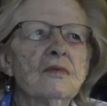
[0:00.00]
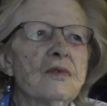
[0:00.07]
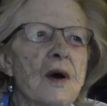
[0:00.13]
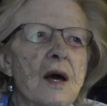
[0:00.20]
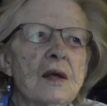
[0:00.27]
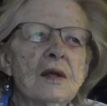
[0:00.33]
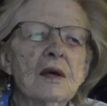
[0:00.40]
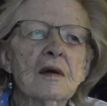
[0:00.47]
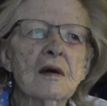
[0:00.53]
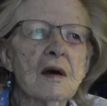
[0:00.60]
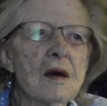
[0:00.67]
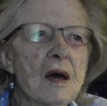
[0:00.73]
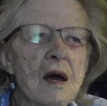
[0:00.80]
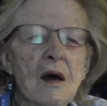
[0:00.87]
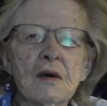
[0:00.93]
Finding
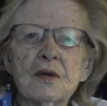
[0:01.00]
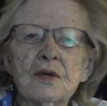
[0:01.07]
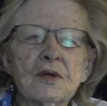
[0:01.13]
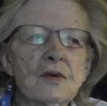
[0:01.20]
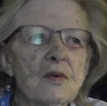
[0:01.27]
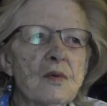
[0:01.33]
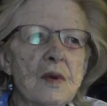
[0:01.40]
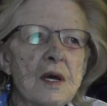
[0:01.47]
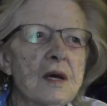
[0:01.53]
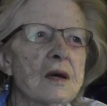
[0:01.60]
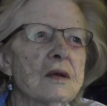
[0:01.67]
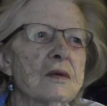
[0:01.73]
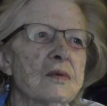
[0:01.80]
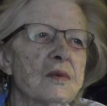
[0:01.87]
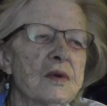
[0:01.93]
a house to
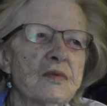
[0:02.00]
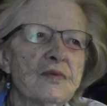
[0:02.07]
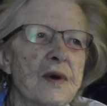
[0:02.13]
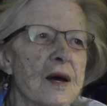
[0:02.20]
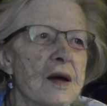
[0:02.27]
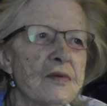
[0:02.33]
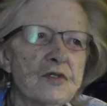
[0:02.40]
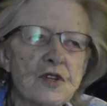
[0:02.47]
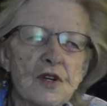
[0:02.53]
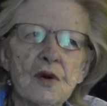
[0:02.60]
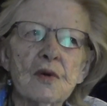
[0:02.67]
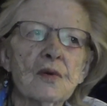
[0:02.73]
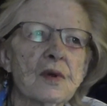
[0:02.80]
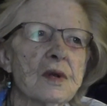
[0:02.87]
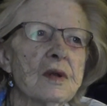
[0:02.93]
rent with 5
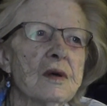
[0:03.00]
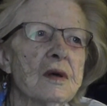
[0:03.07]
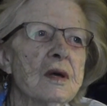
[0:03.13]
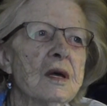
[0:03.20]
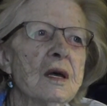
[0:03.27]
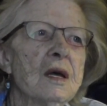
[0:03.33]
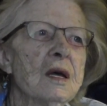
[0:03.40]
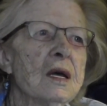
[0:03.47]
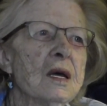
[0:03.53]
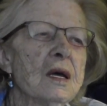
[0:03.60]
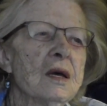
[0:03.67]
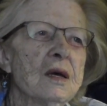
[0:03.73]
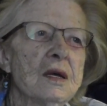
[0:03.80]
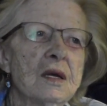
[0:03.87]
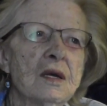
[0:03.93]
children
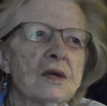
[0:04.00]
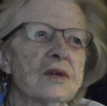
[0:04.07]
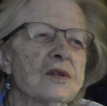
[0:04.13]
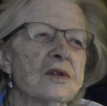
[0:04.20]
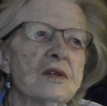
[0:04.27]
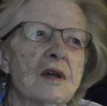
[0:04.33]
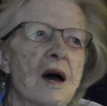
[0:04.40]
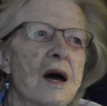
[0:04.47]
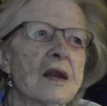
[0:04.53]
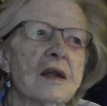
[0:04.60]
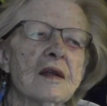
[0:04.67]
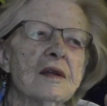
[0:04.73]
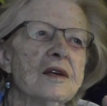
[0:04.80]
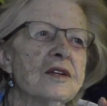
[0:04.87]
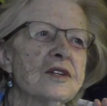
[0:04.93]
is not
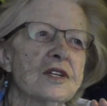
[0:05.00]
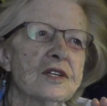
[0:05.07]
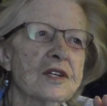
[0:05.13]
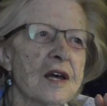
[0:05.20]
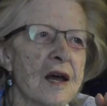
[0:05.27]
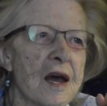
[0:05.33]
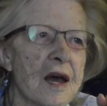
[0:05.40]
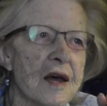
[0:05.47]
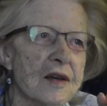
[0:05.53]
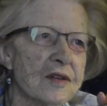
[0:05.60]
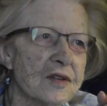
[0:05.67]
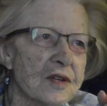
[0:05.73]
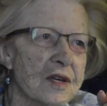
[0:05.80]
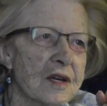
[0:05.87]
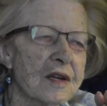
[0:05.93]
an easy
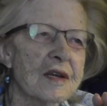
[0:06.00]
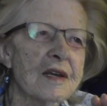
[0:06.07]
task at